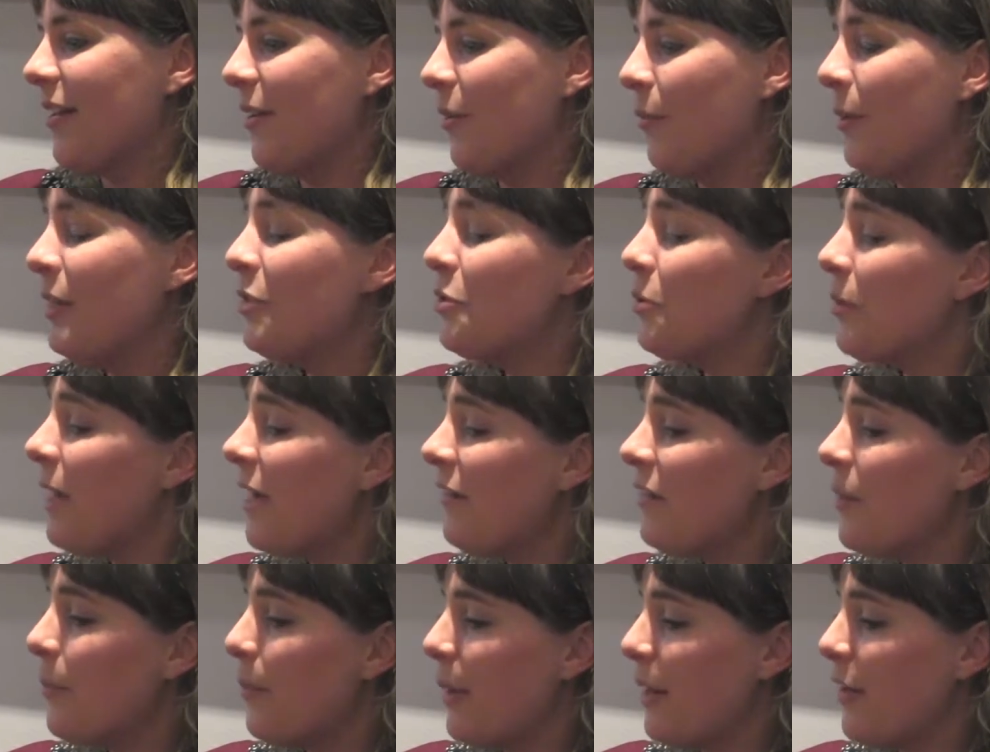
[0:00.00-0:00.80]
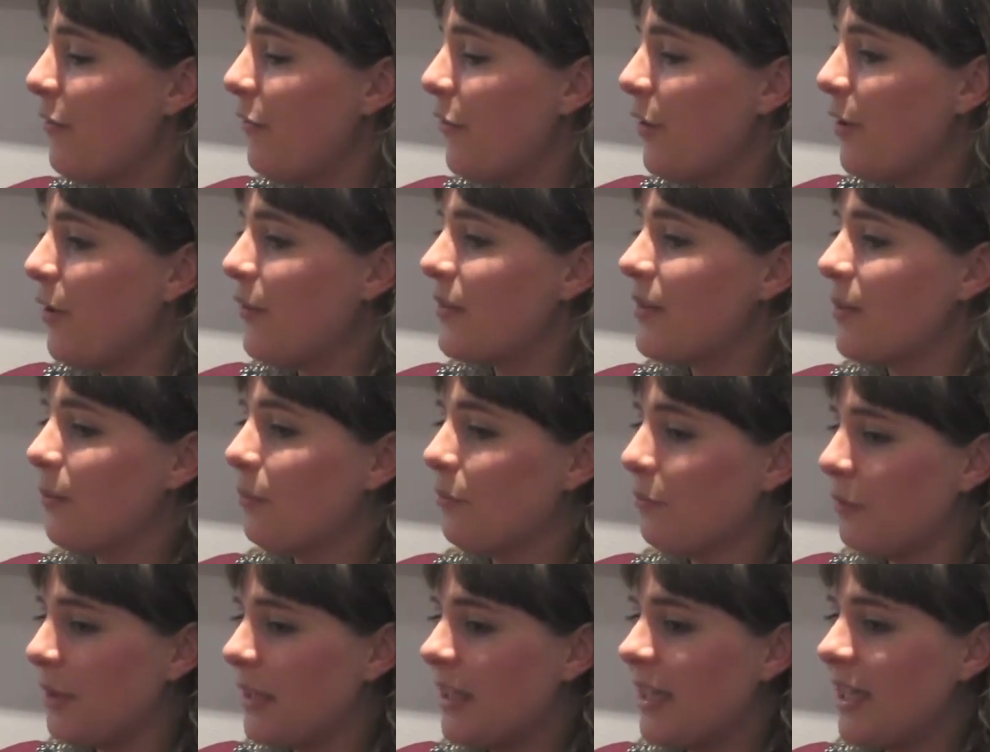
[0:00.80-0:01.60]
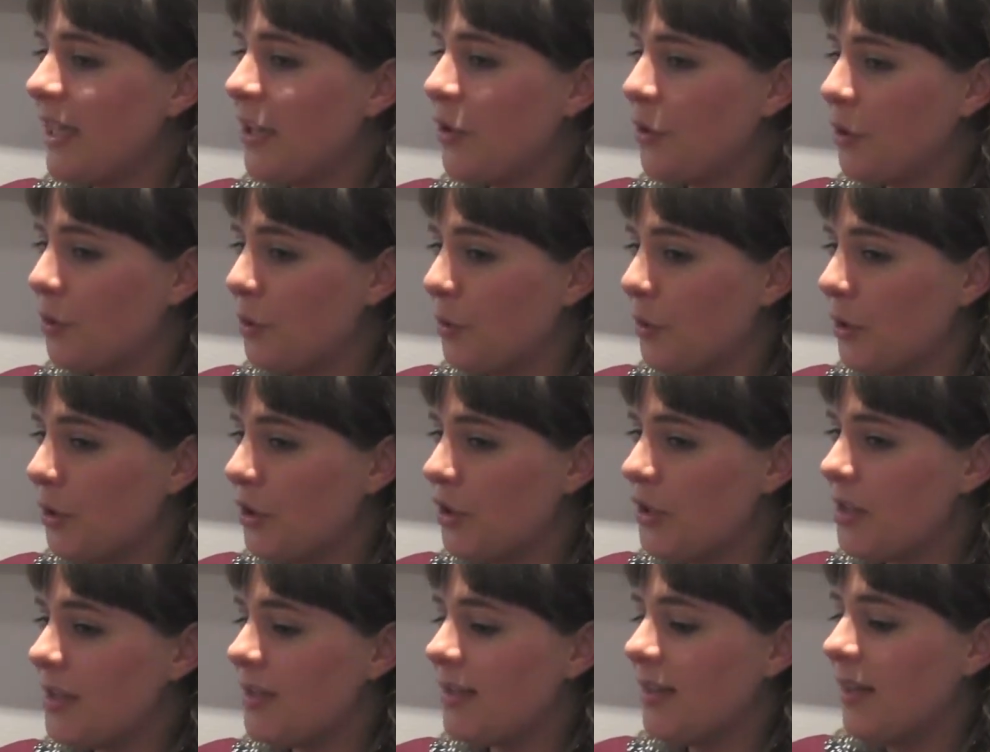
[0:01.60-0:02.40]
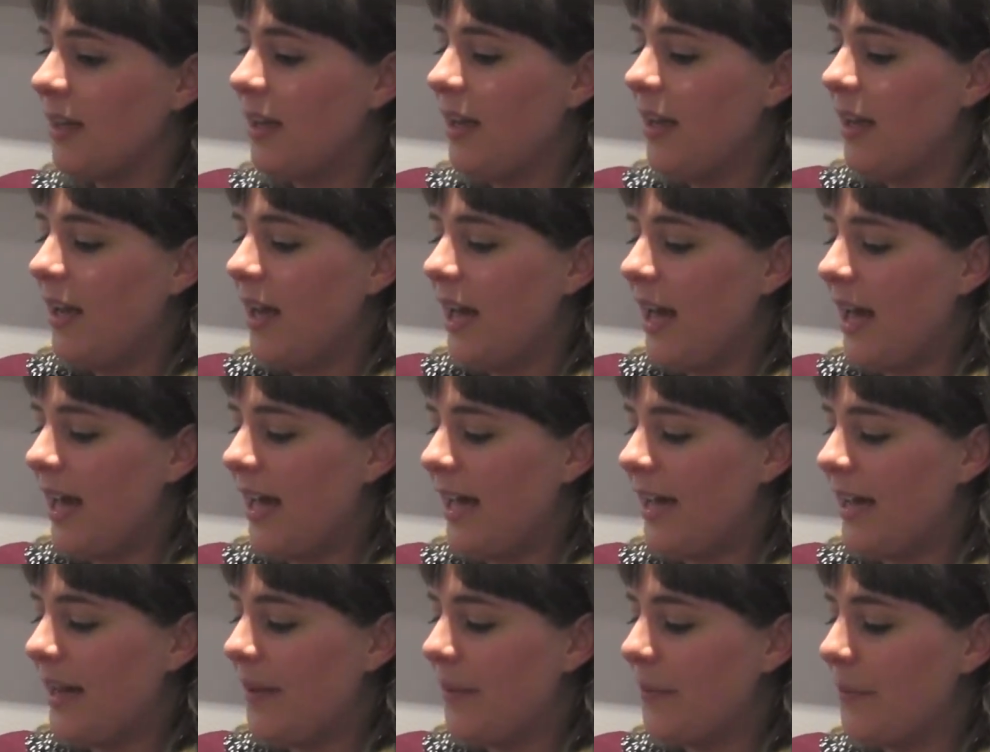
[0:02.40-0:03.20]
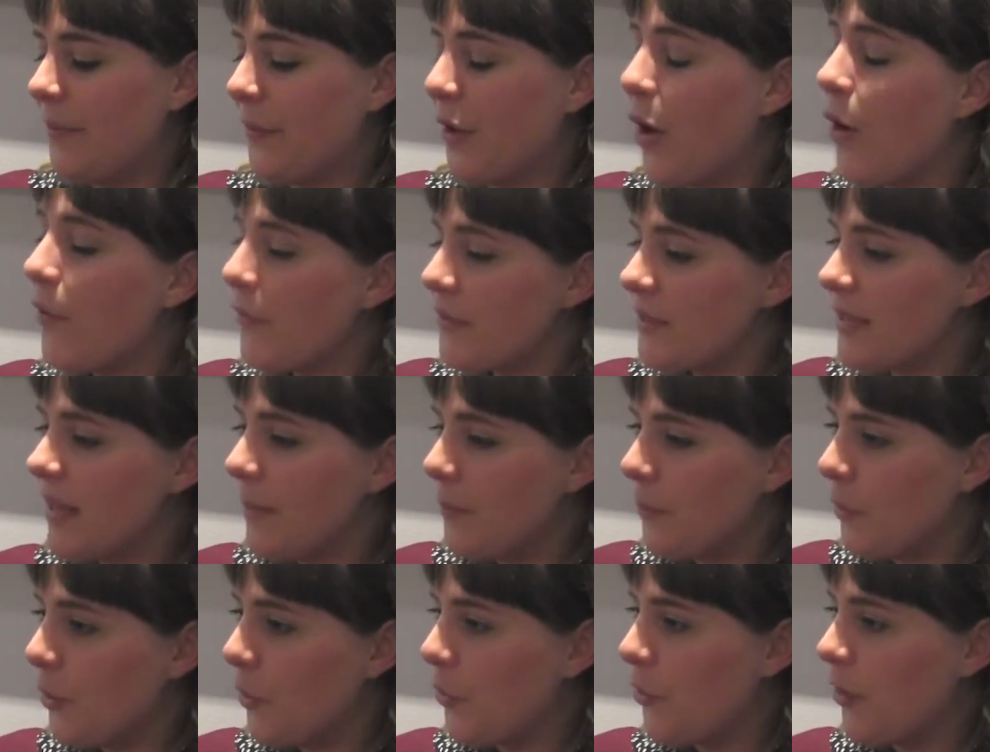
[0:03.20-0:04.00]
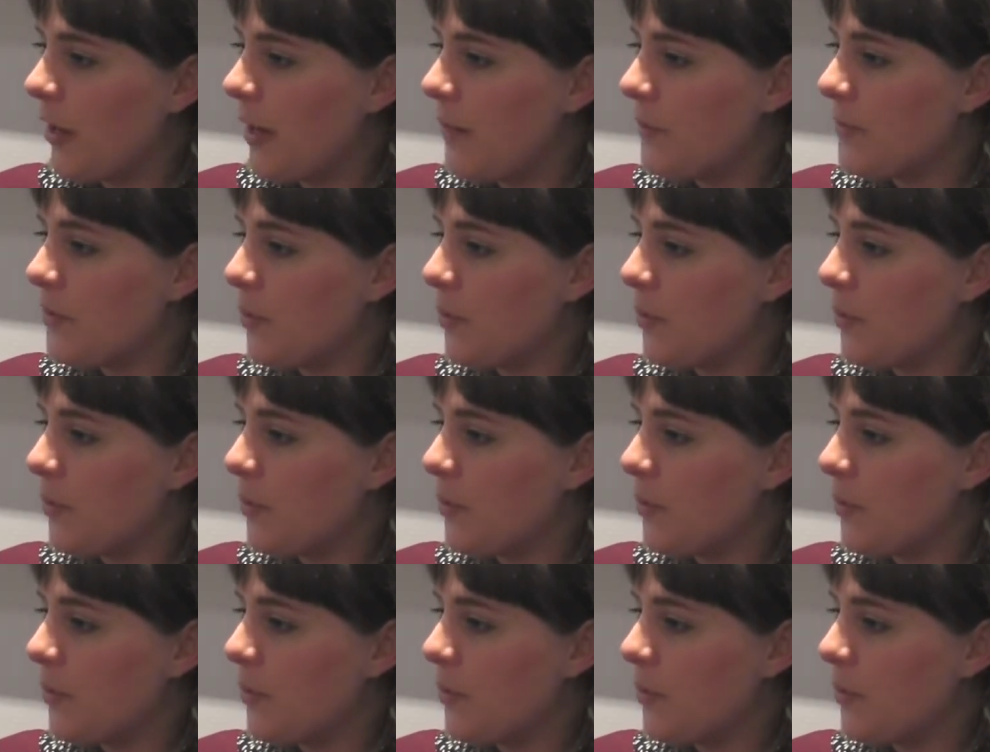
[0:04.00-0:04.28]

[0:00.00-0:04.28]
We do have the benefit of some really good offset programs.